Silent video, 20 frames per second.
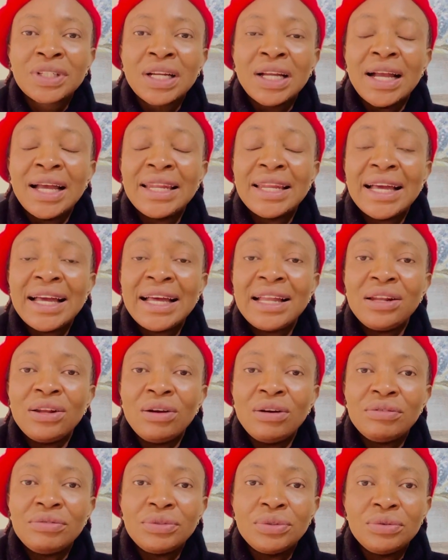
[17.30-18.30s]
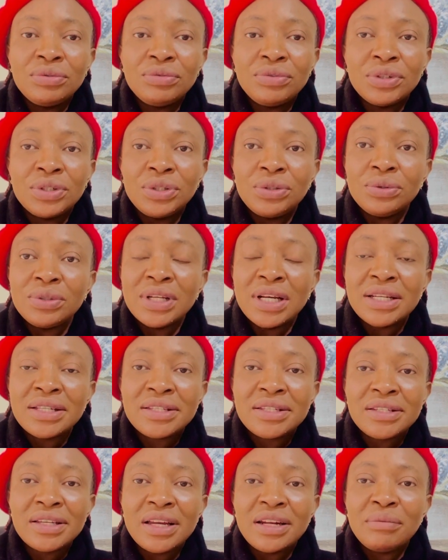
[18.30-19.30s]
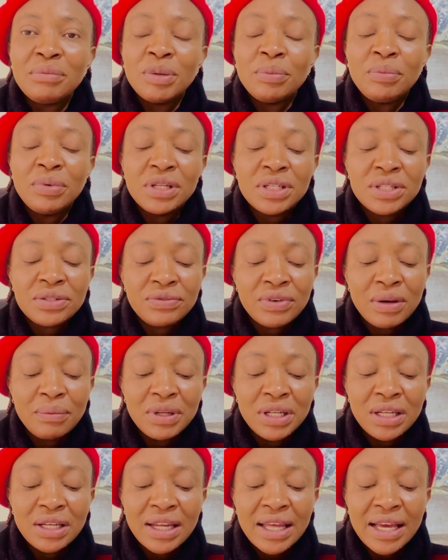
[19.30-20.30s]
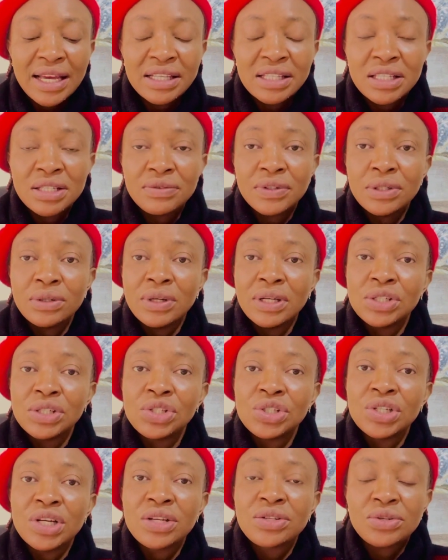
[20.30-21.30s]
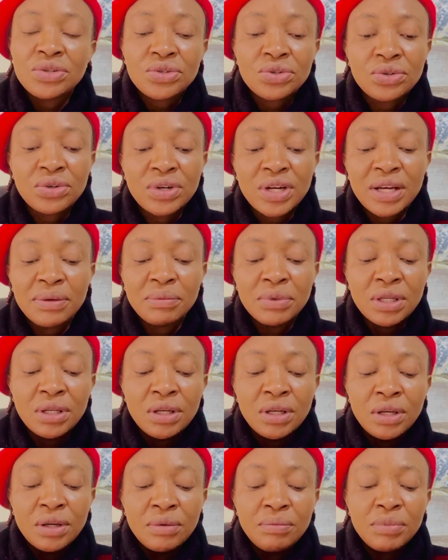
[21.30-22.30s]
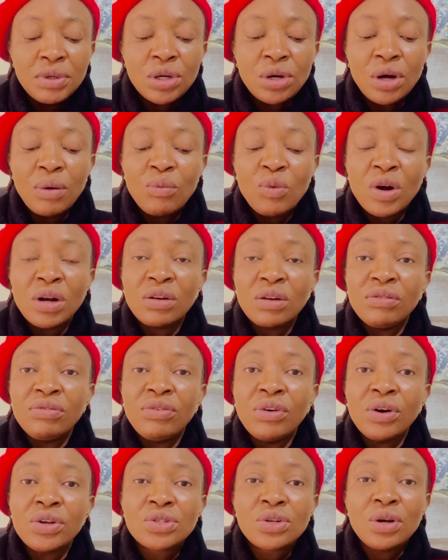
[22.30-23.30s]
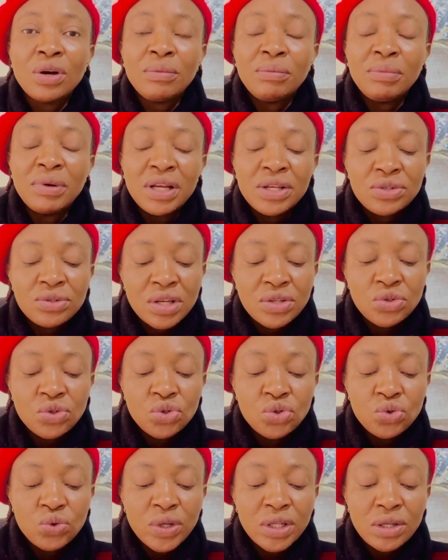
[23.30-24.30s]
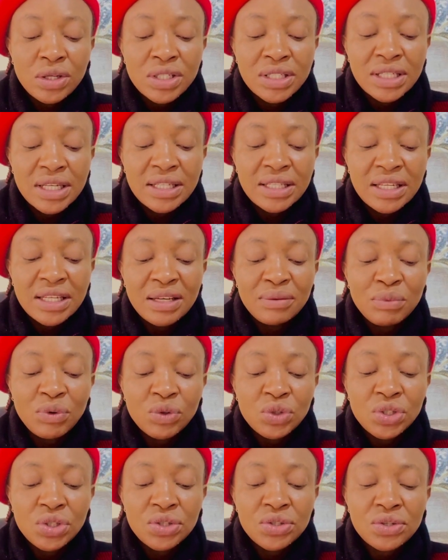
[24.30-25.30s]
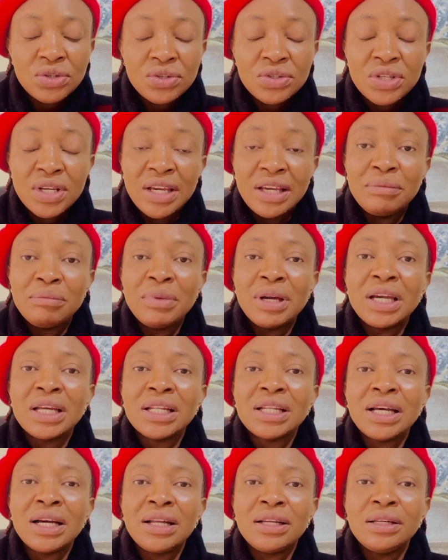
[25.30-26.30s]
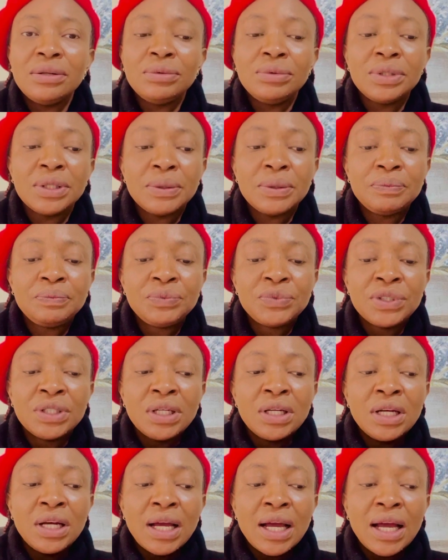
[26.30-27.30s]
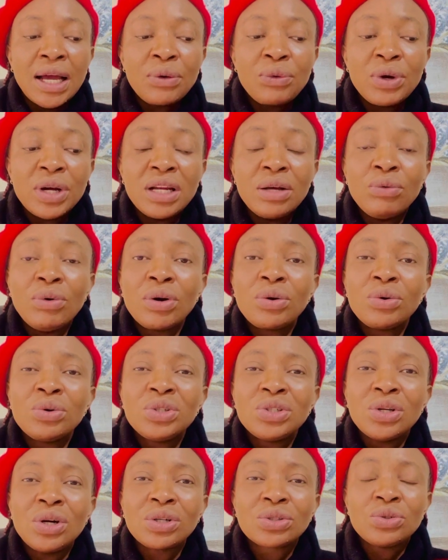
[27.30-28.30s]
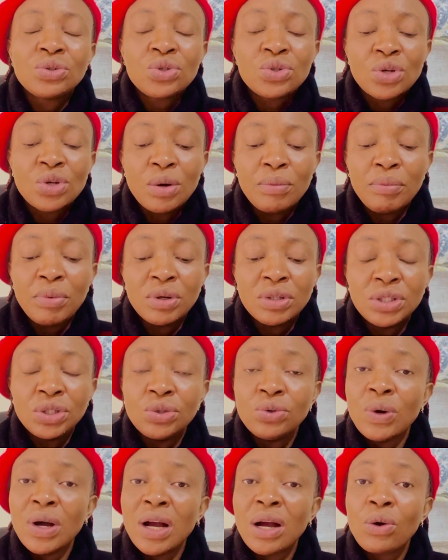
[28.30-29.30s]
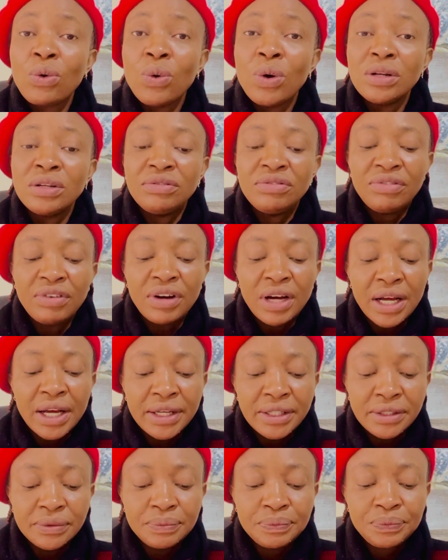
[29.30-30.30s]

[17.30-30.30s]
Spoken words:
And I love you. For you that is hearing me, please, family, like this video and share, subscribe. Become one of us. God bless you as you join us in the name of Jesus. Amen. Hallelujah. I quickly want to talk to somebody. You are qualified.